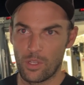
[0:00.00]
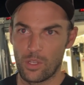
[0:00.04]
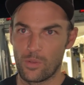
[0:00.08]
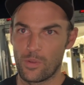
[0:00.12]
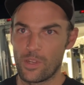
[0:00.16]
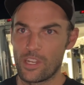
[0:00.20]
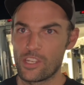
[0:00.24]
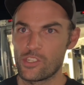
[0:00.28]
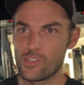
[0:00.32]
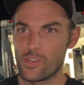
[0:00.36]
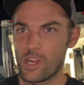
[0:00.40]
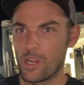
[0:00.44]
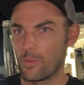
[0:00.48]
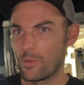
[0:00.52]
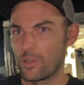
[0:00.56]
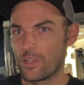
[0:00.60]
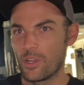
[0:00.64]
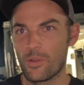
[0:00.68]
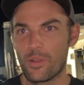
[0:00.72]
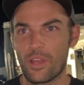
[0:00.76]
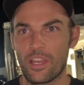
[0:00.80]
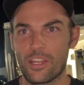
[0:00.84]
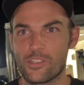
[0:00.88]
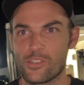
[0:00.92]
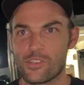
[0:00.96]
the racetrack with no
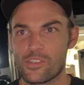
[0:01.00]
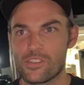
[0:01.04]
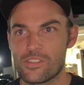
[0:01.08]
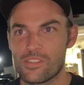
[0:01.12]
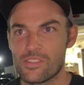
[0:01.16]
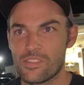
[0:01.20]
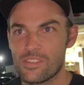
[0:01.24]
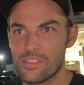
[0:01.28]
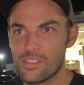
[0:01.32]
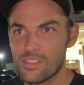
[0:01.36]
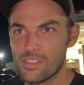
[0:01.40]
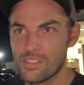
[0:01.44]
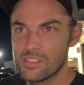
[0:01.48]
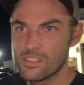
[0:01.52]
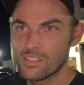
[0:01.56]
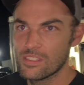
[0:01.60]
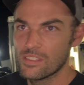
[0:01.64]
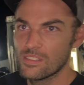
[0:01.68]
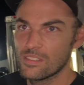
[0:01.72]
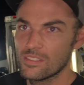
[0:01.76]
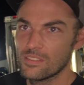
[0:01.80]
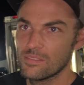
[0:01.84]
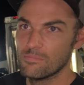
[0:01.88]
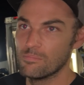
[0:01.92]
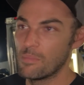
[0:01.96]
nitrous.
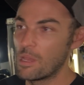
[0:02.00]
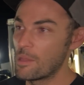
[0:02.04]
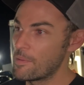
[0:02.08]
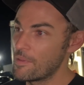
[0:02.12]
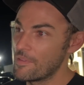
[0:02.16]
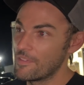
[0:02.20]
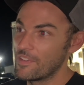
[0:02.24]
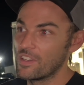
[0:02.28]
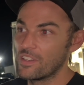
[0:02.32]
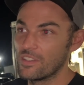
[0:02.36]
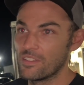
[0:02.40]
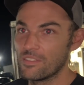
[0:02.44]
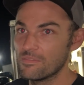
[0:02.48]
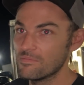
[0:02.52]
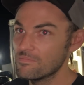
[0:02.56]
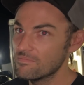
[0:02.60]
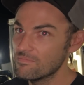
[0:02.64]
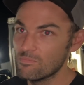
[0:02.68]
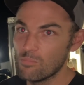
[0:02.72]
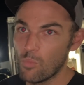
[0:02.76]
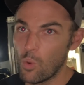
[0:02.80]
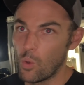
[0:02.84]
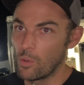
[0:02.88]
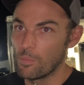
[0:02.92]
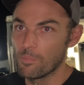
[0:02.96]
Maybe even
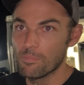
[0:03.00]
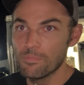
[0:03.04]
more.